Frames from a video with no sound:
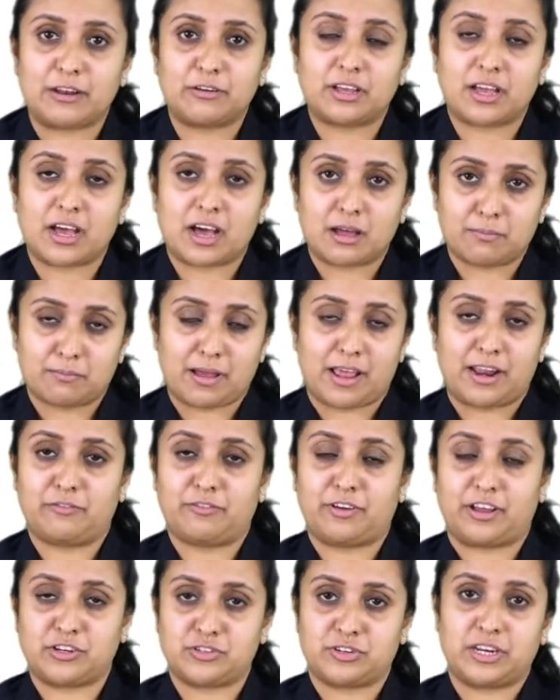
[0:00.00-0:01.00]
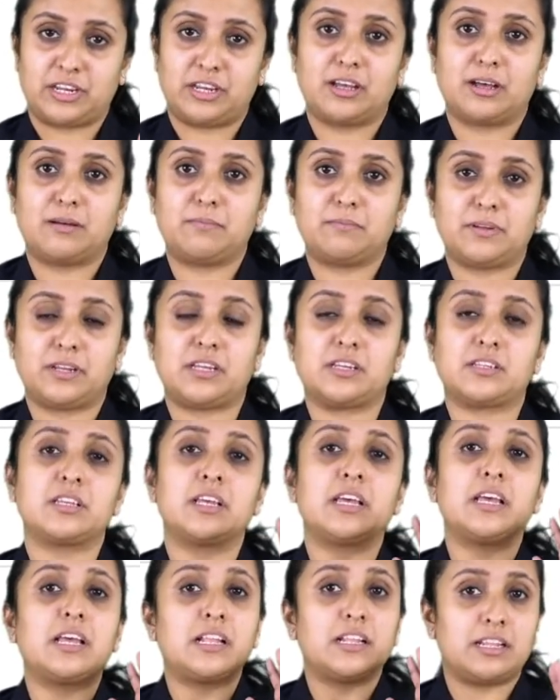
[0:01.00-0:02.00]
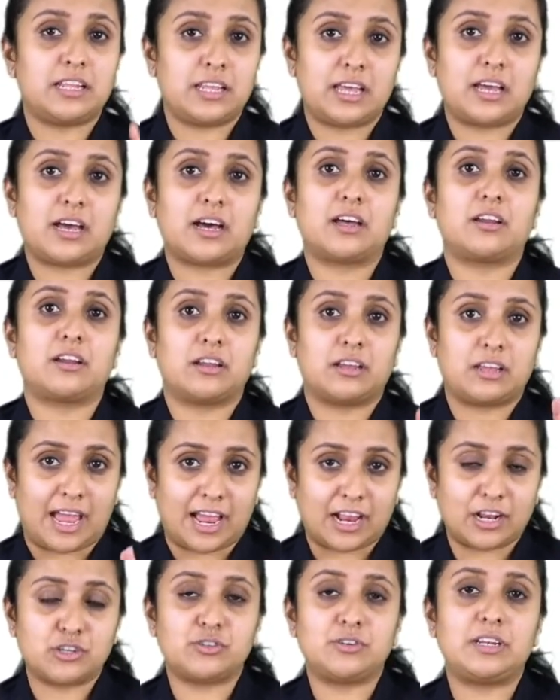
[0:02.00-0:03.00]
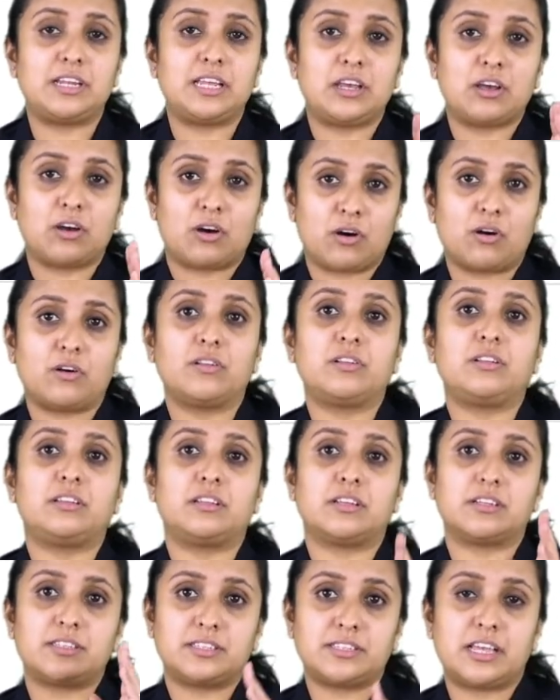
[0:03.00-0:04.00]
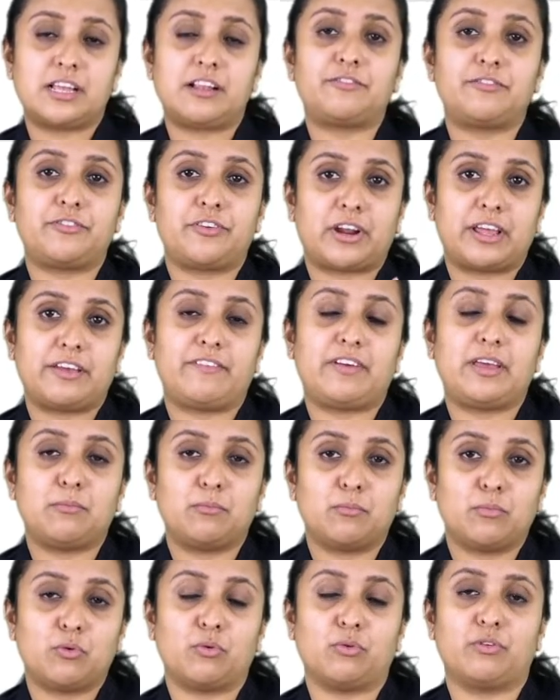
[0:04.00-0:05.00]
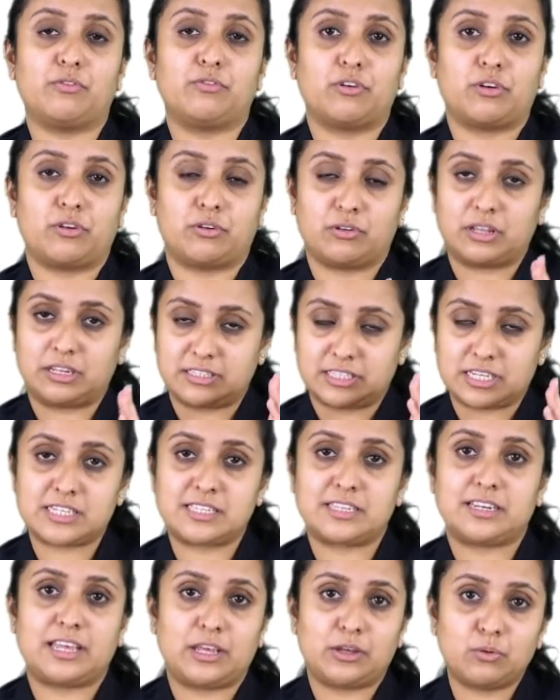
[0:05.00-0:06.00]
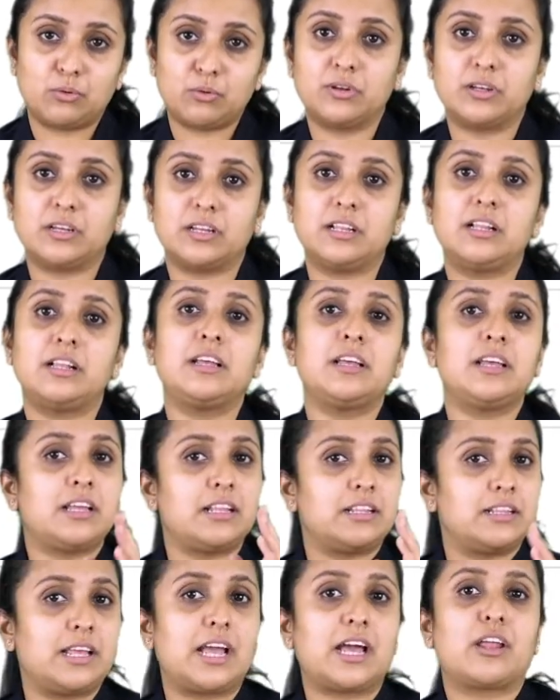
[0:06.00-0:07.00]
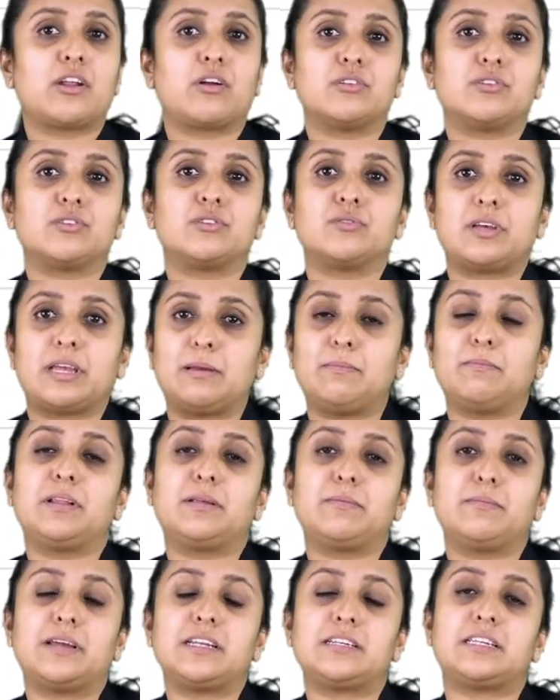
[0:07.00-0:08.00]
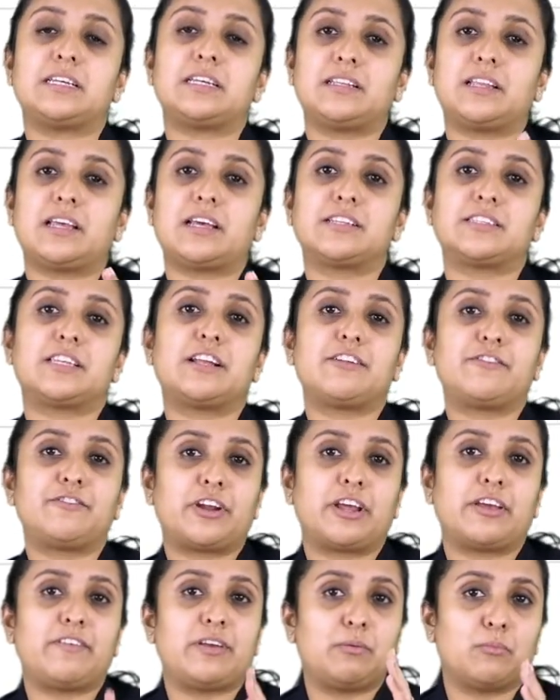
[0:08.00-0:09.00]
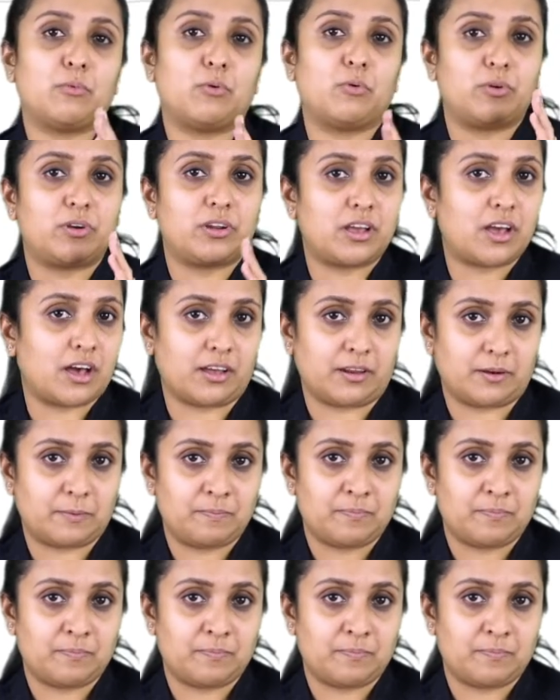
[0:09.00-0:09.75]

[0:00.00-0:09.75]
car manufacturing companies, they are actually on the self-driving mode. For just like Google, they are also implementing their self-driving mode car.